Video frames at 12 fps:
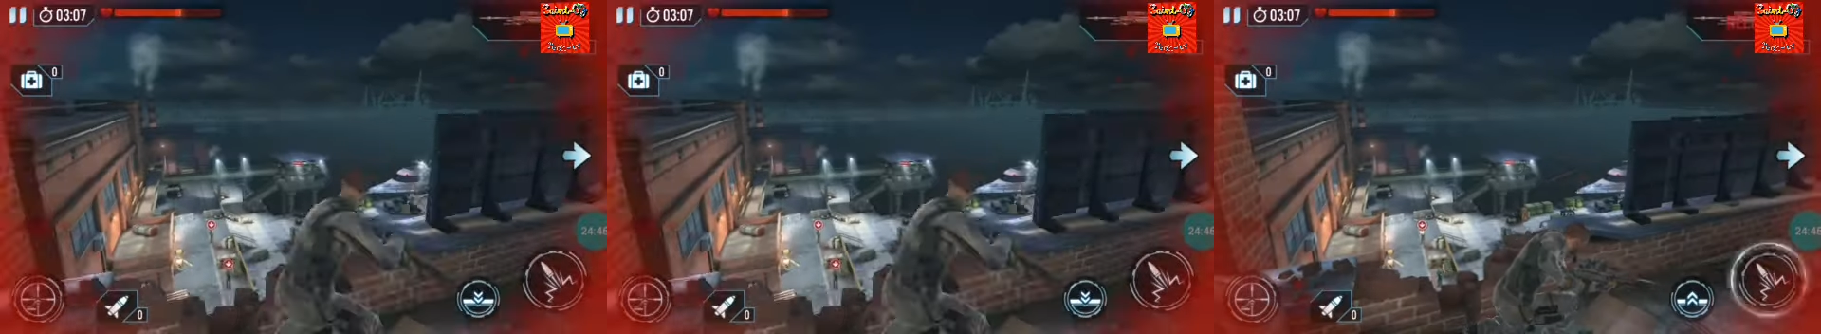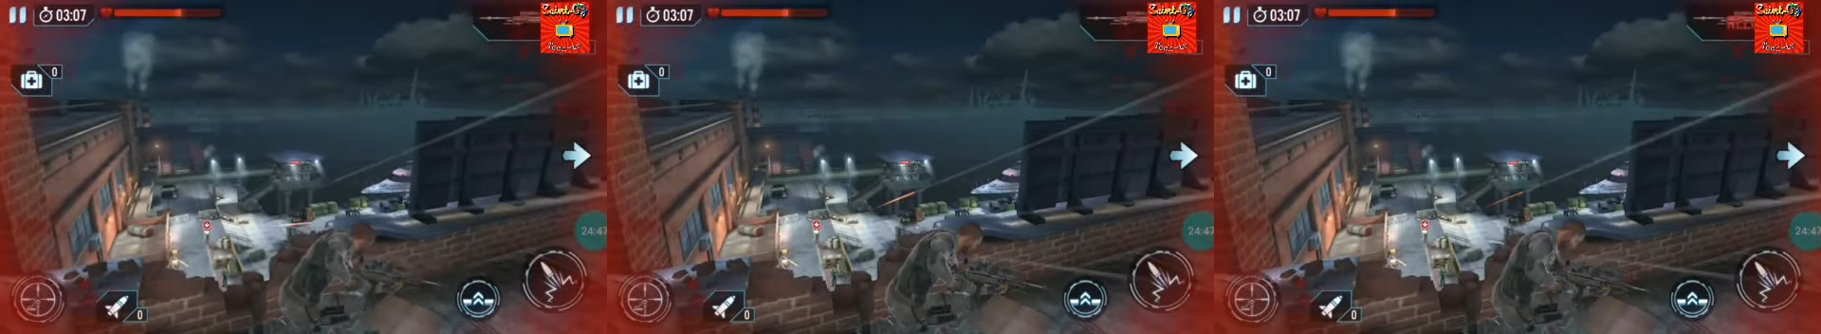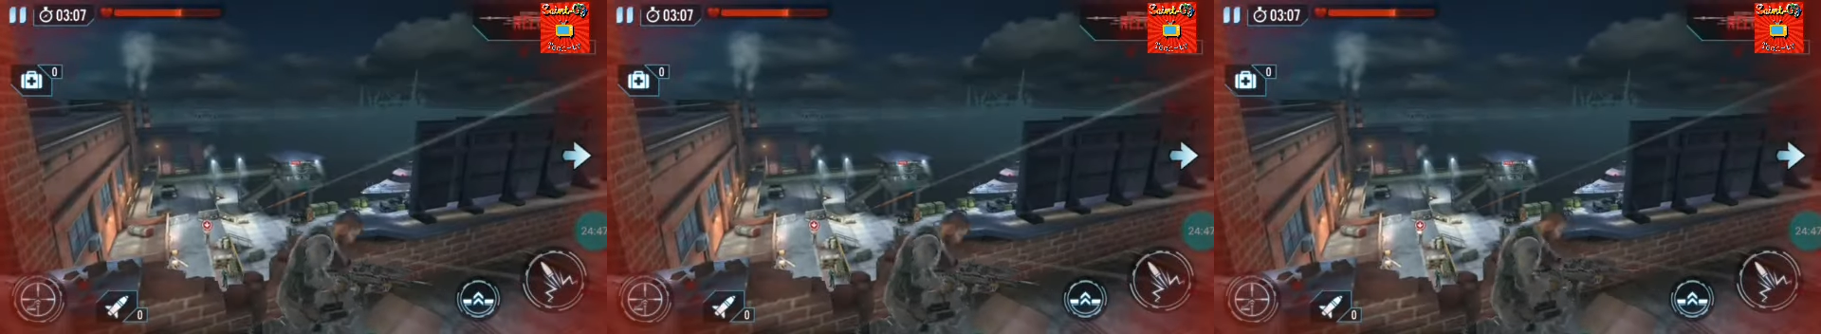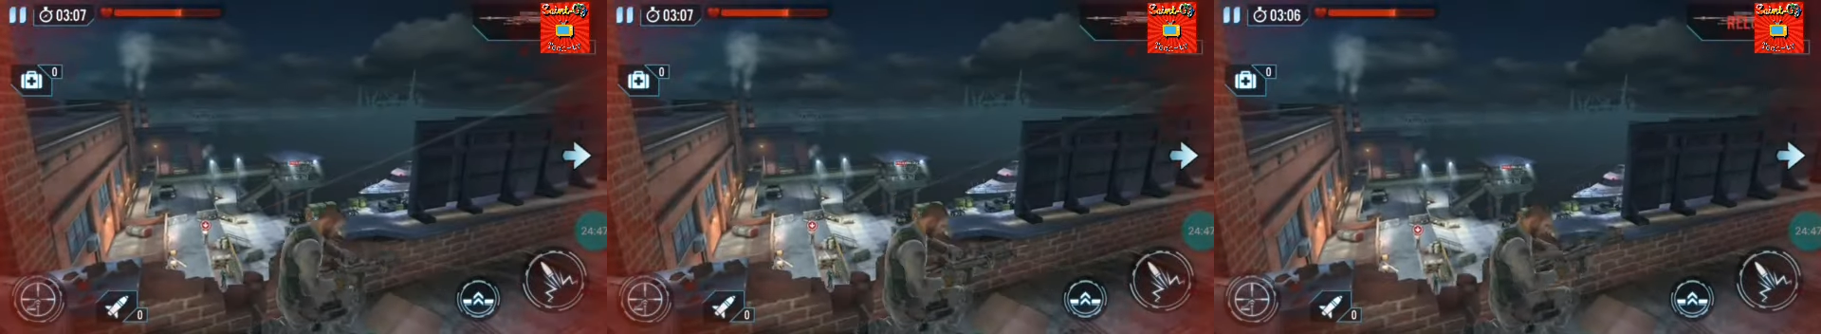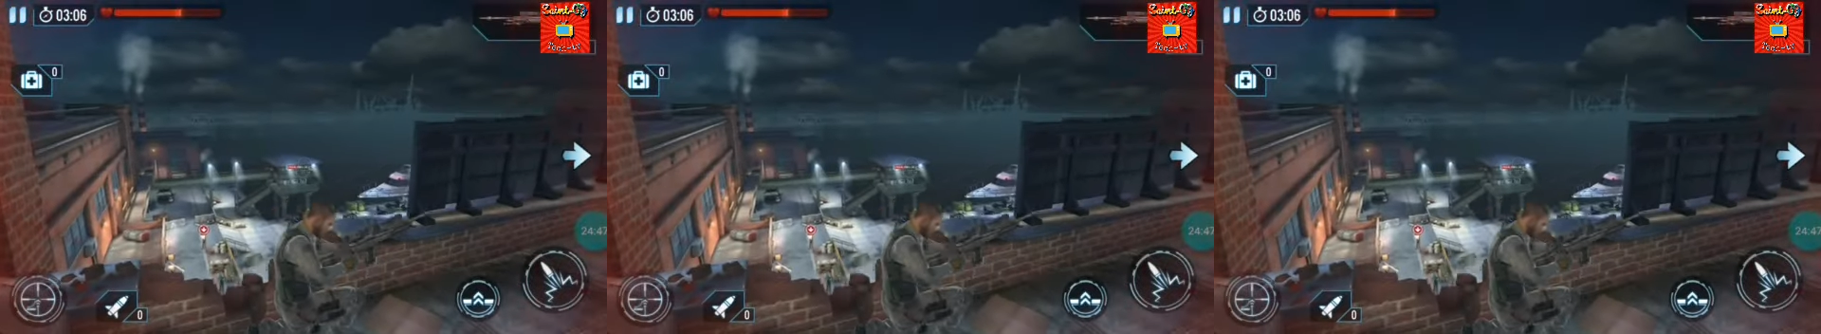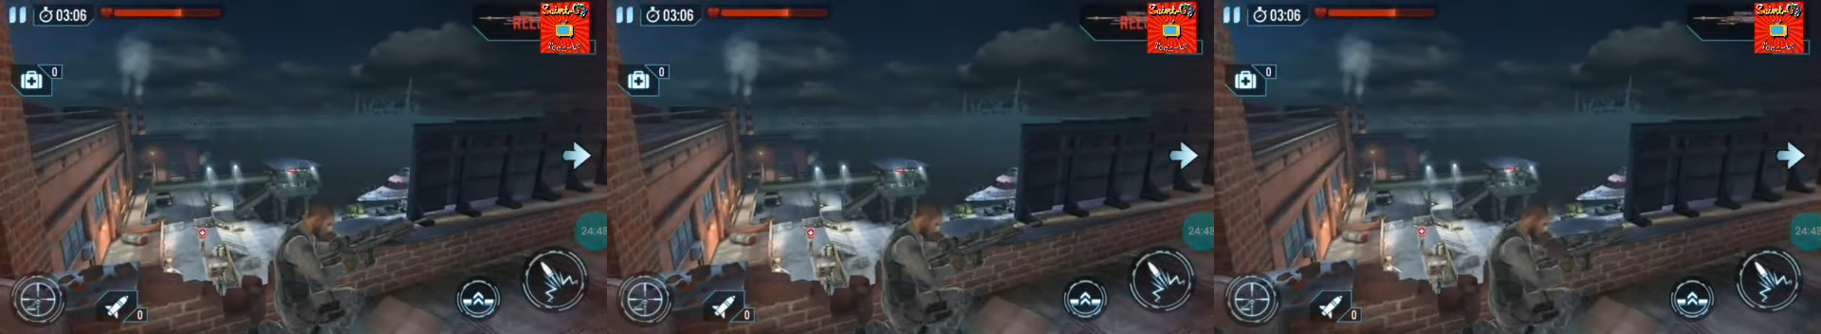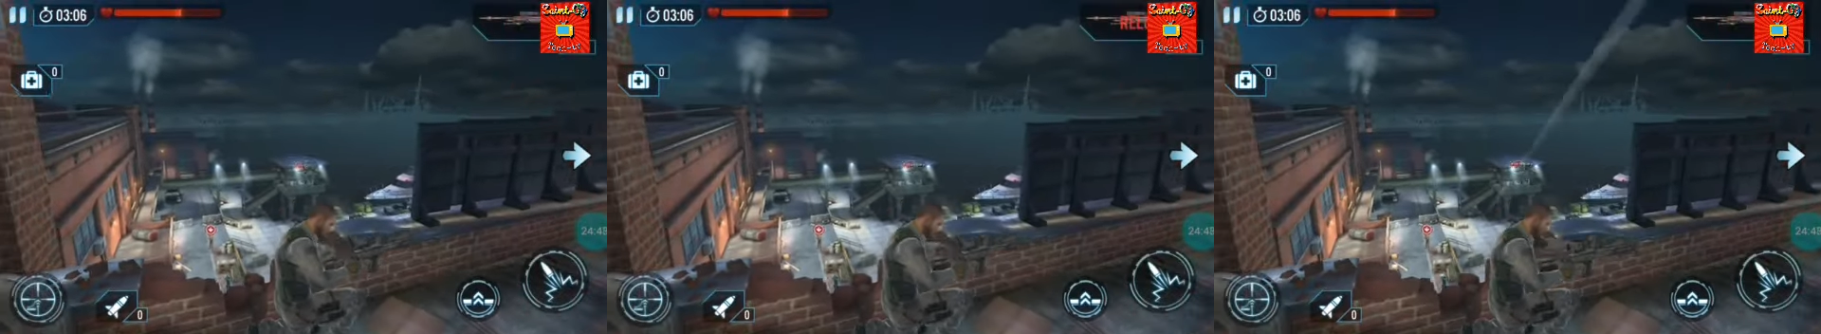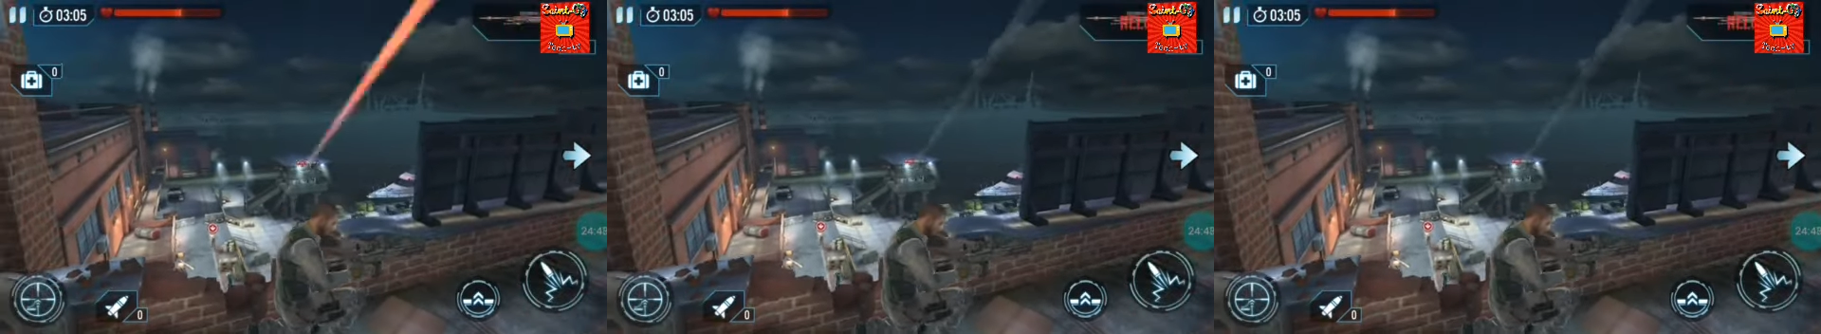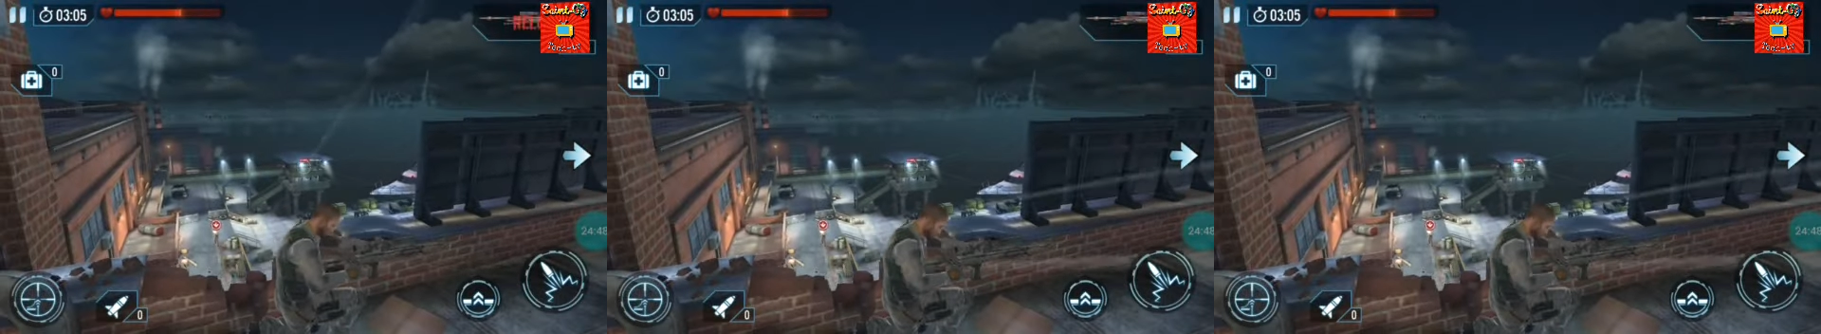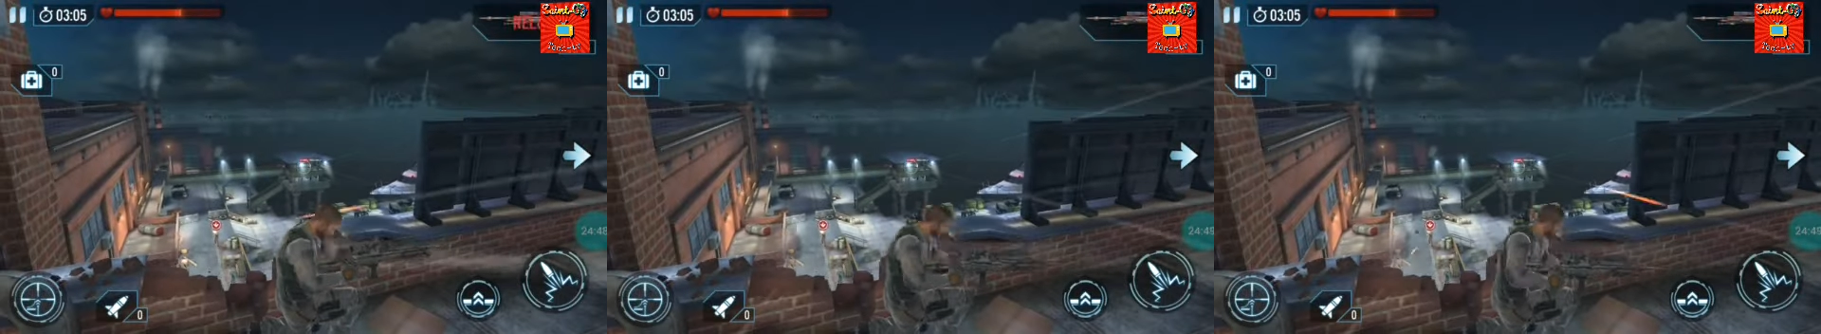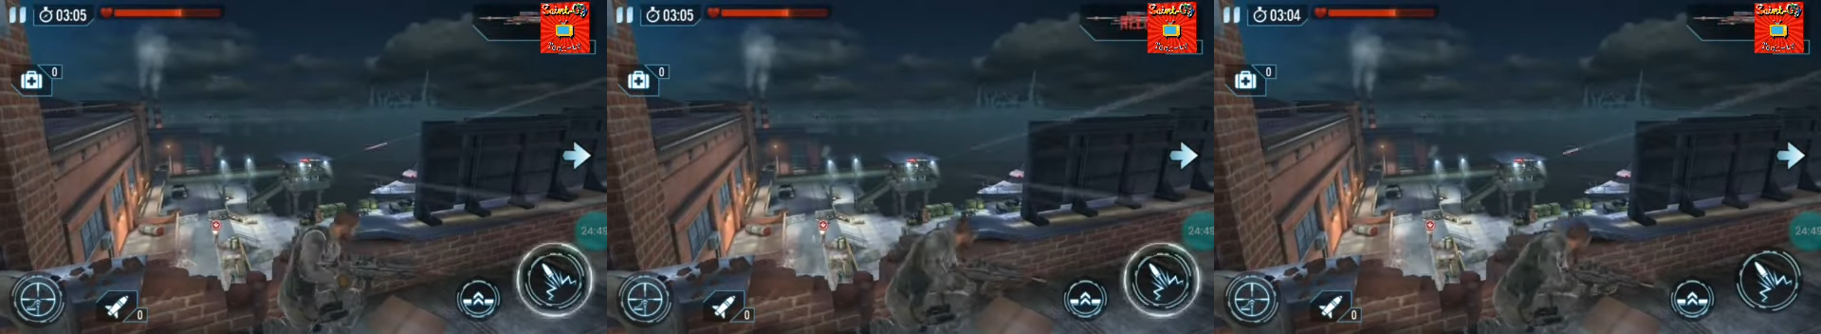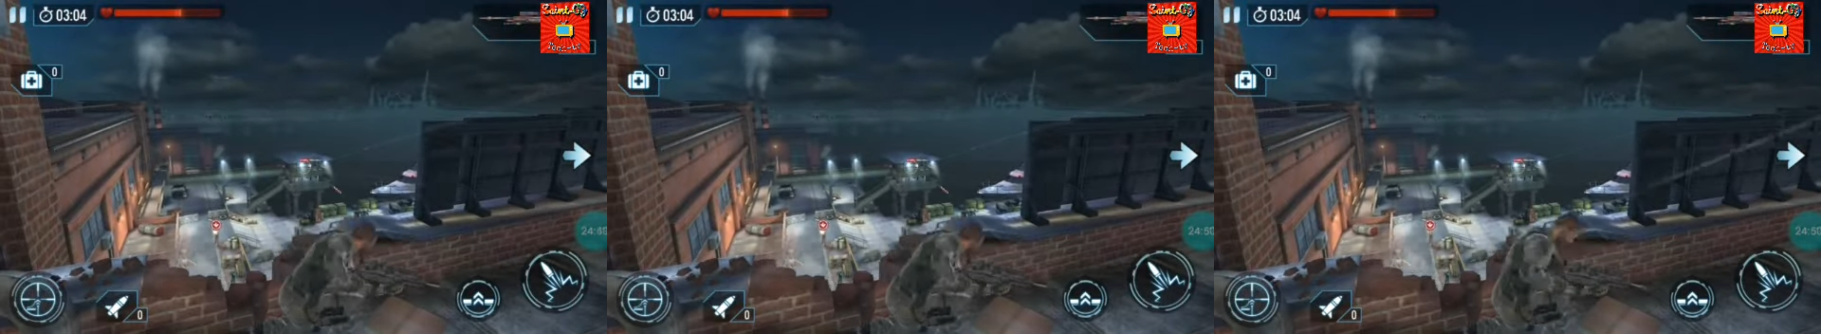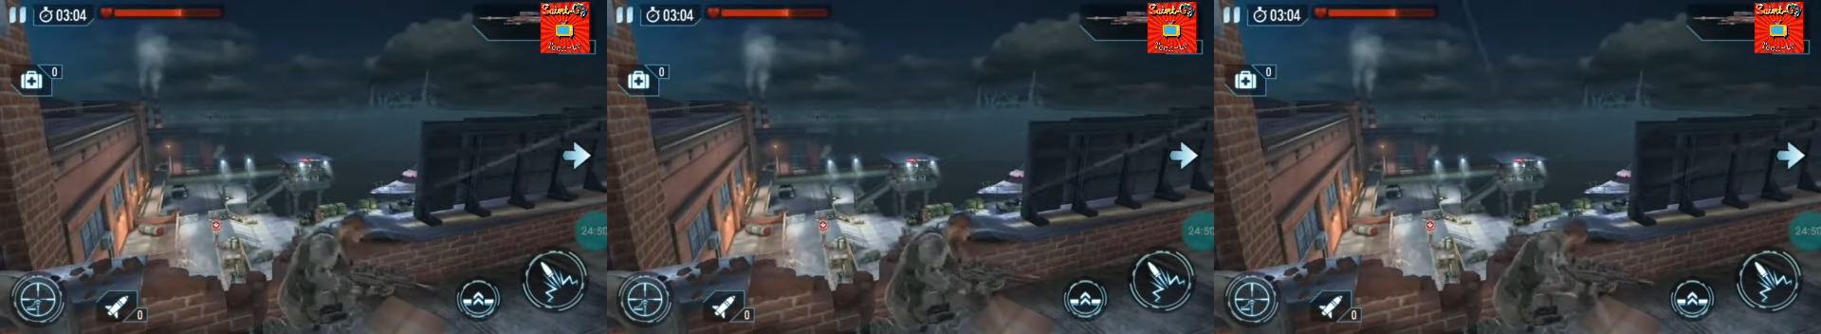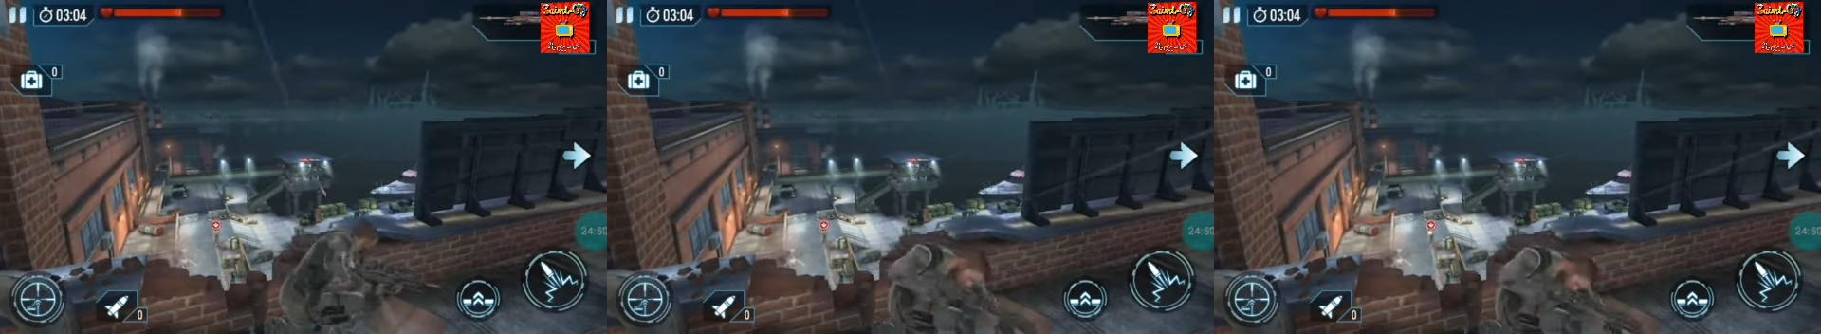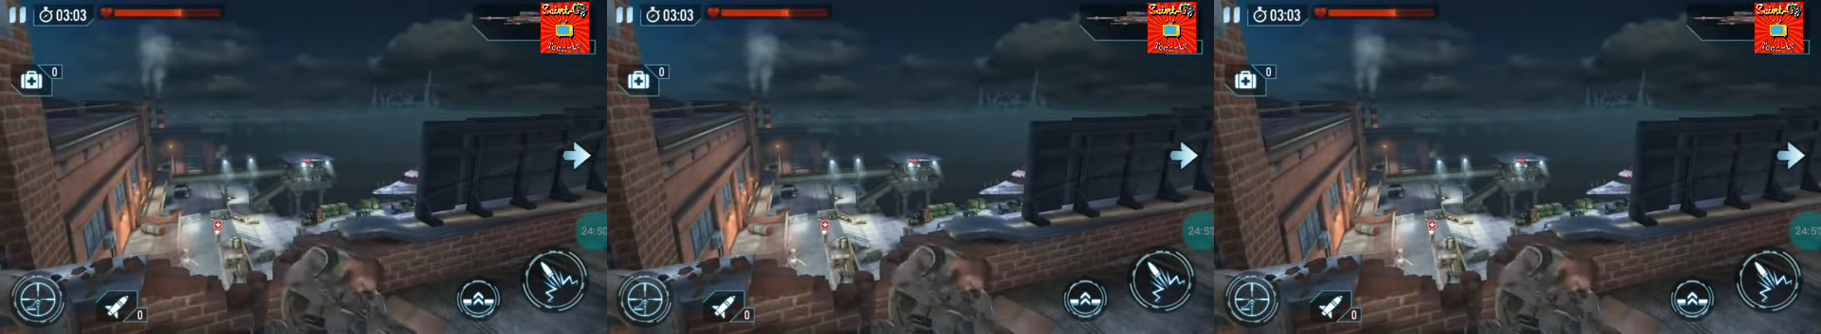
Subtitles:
(no speaker visible)